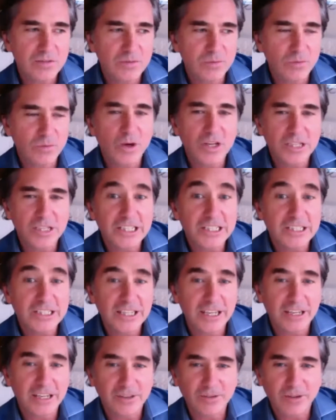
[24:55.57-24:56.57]
want to
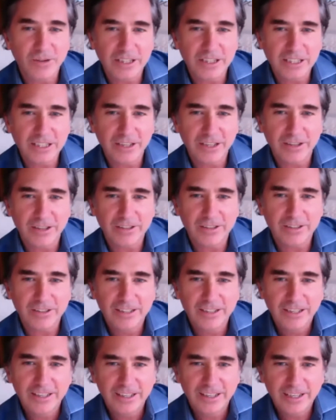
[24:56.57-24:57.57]
sit right there.
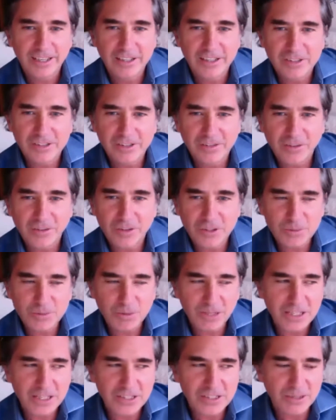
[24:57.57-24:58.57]
It's the first
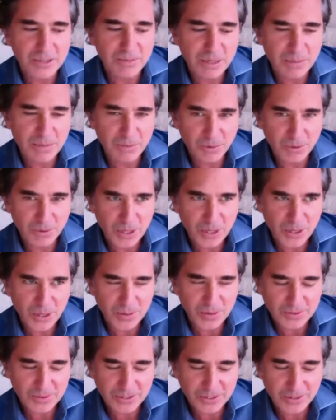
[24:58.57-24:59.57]
place that people
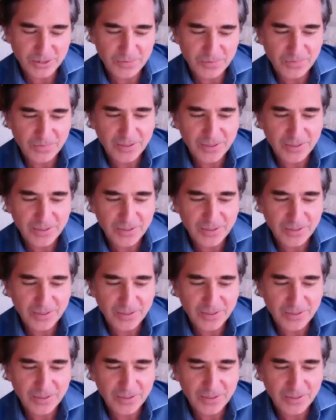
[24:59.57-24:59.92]
go. So